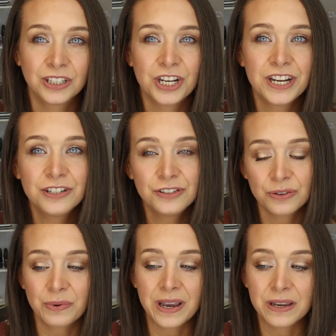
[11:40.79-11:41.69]
Change
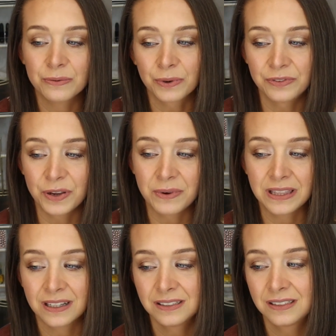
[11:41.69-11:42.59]
the way we're
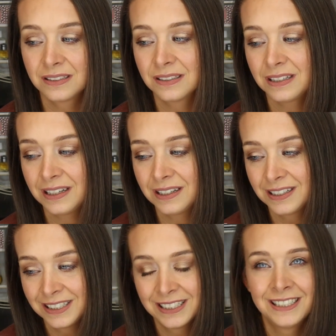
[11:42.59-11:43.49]
viewing this.
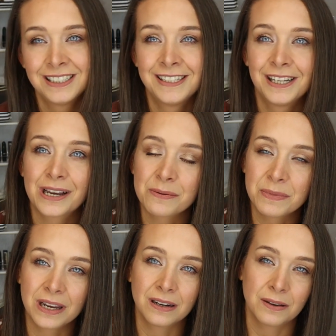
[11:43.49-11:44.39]
I
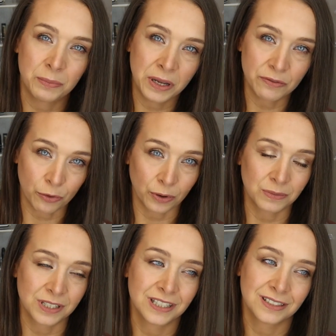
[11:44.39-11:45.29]
mean, be
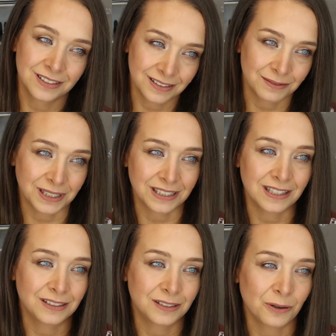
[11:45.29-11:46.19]
informed. I'm not
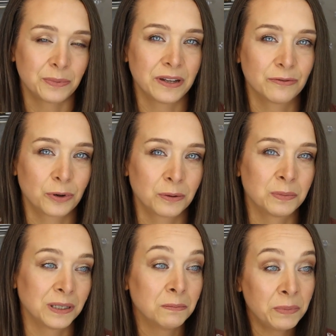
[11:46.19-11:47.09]
saying don't be informed,
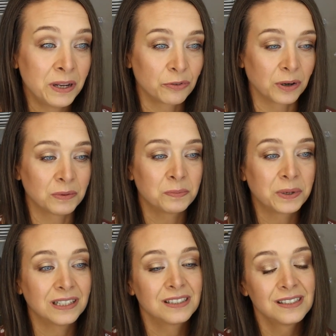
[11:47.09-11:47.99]
but be informed.
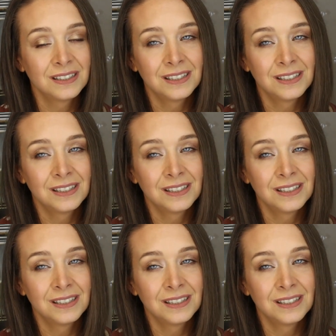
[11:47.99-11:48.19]
But